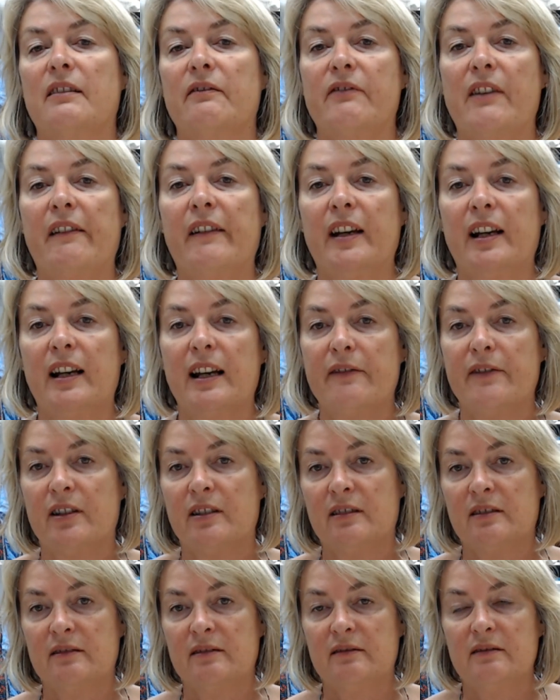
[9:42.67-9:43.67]
very
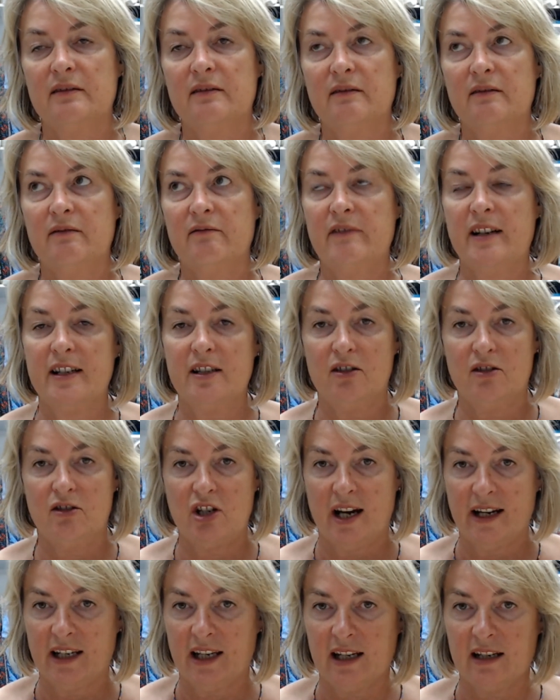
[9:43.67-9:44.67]
clever red
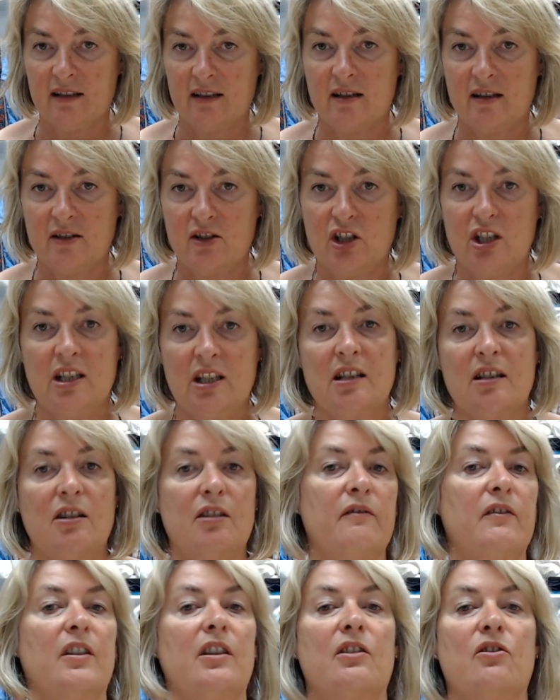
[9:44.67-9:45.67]
jacket that she did
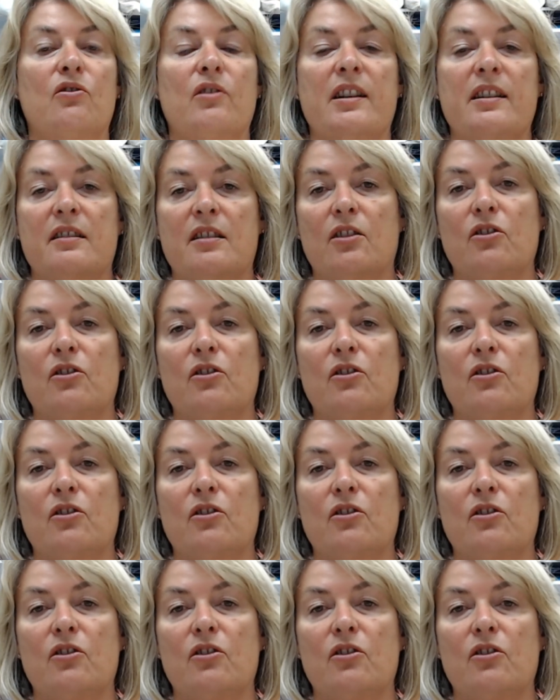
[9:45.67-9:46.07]
over her dress.